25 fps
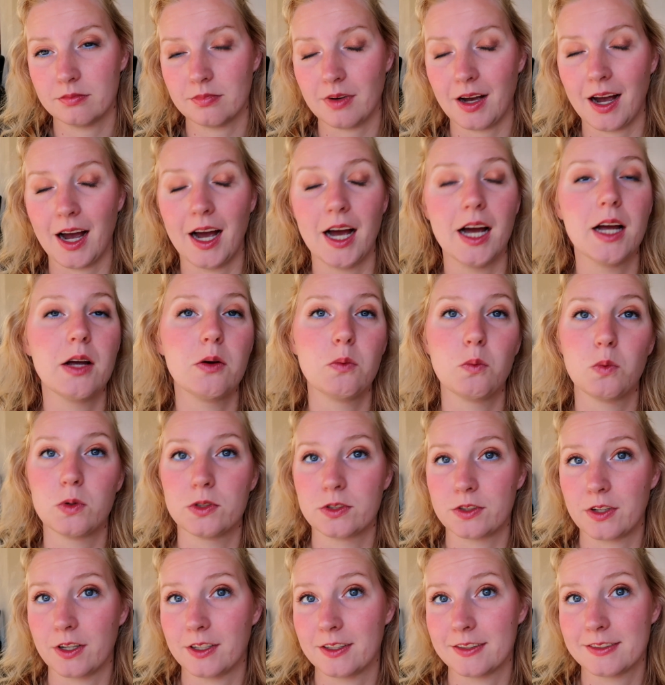I
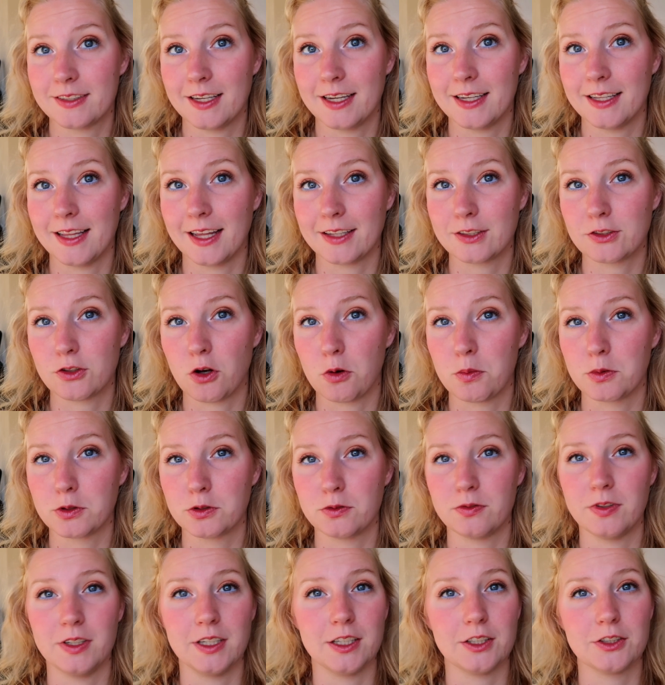was gonna say that's
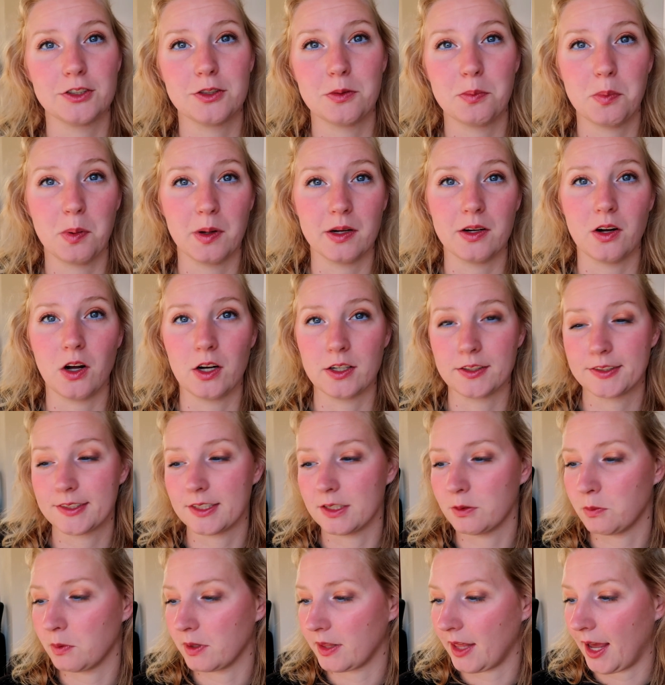almost finished, but
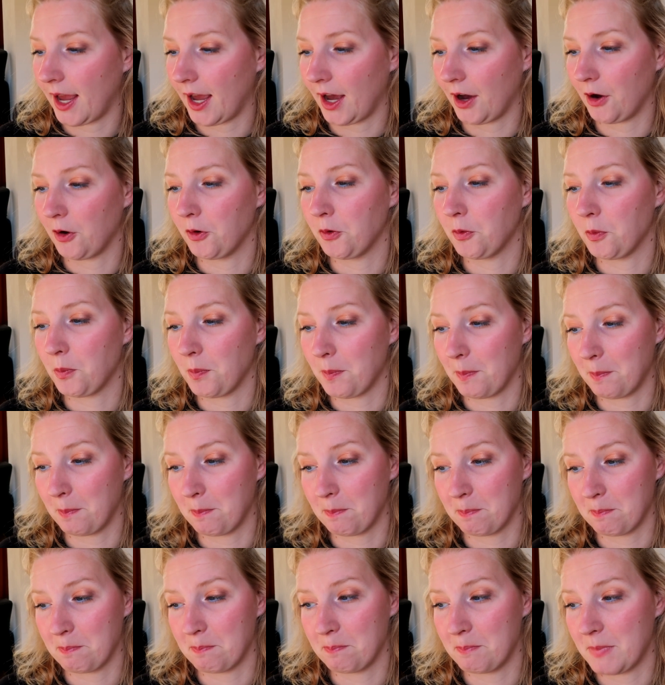honestly with how
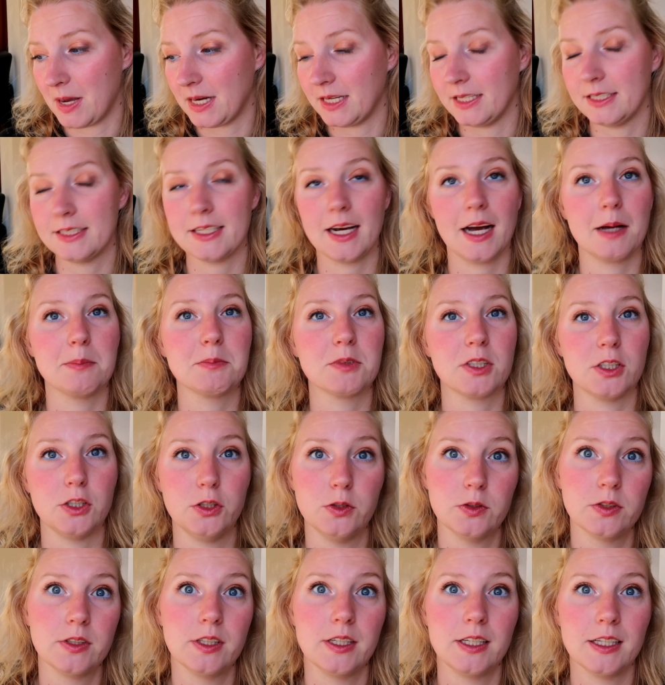many times I
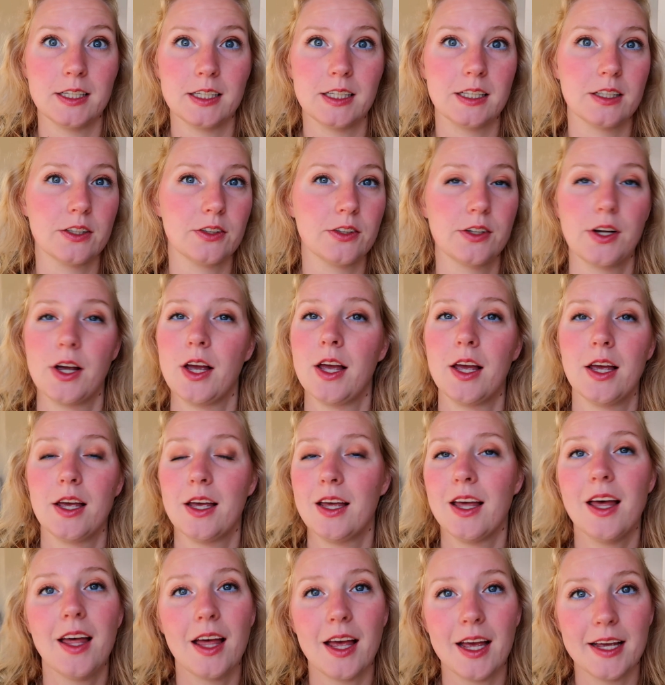use it in a year,
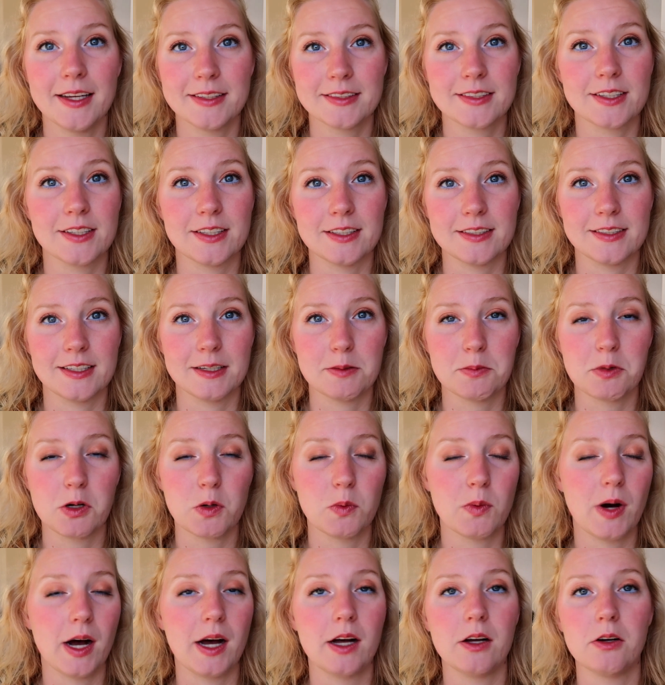it's gonna take me a
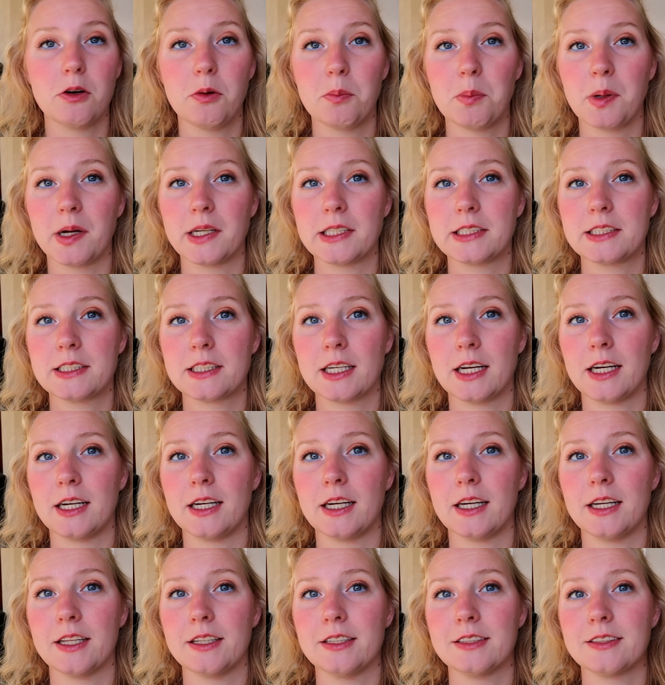while, but
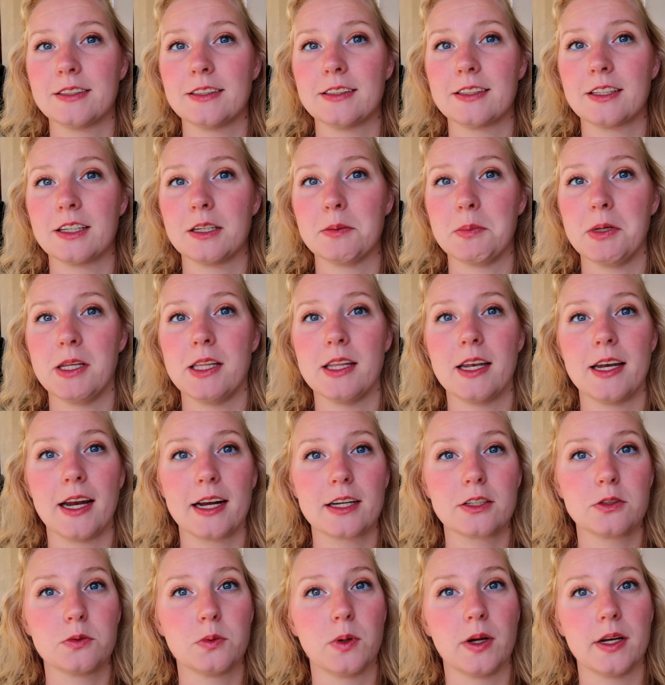this is gonna be the
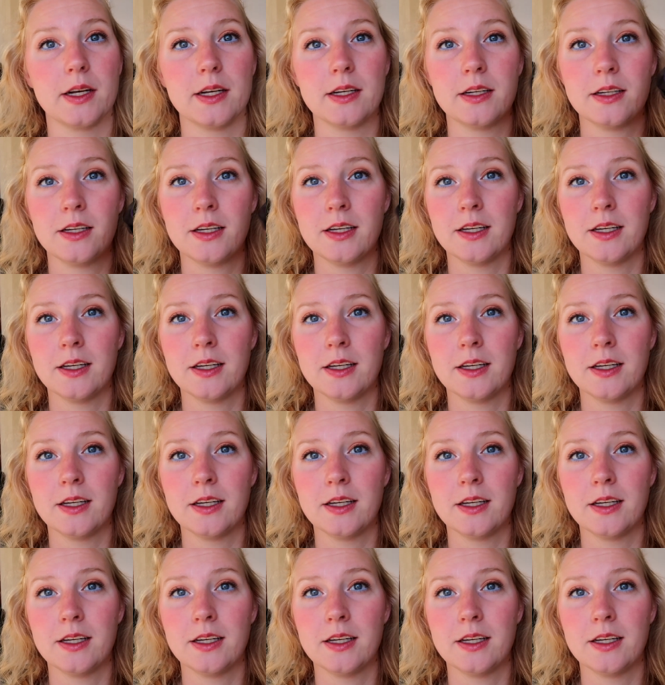next one